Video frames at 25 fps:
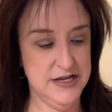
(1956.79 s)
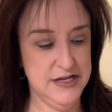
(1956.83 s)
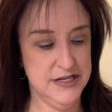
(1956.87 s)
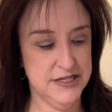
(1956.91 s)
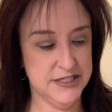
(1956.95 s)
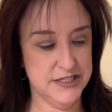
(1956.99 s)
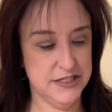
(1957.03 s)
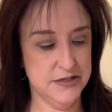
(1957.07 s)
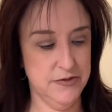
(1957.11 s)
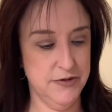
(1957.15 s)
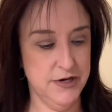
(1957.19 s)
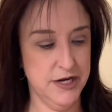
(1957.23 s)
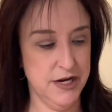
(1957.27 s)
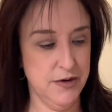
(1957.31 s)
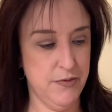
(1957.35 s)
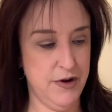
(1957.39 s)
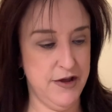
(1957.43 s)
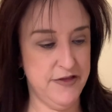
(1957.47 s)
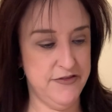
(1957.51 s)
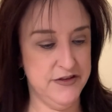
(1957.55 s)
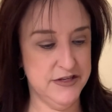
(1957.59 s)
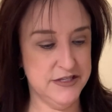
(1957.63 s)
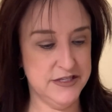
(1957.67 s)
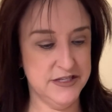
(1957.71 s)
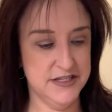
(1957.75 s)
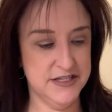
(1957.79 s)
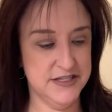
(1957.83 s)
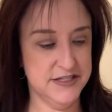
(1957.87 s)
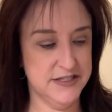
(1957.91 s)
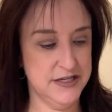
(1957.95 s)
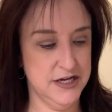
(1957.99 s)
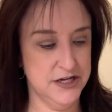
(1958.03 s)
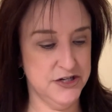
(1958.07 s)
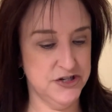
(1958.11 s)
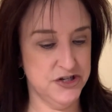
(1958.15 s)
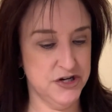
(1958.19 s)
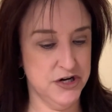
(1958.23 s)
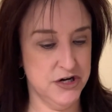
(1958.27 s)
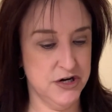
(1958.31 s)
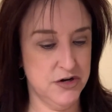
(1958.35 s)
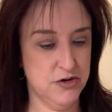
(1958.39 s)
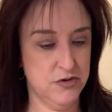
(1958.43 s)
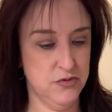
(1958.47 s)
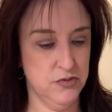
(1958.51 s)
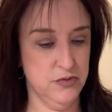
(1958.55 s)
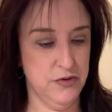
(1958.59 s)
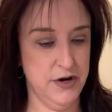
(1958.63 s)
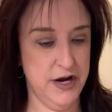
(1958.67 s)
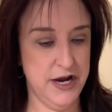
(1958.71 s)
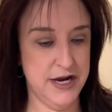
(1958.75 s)
So anyway, this is such a
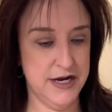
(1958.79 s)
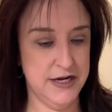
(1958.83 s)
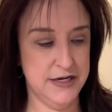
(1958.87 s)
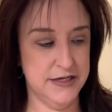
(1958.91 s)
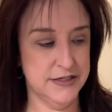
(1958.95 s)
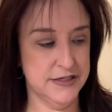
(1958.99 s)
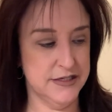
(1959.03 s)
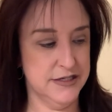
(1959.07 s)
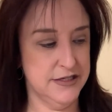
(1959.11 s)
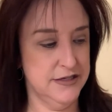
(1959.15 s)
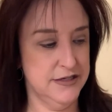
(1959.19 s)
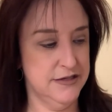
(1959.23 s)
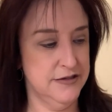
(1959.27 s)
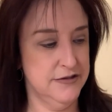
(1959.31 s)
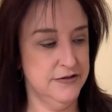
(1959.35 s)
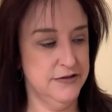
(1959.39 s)
great,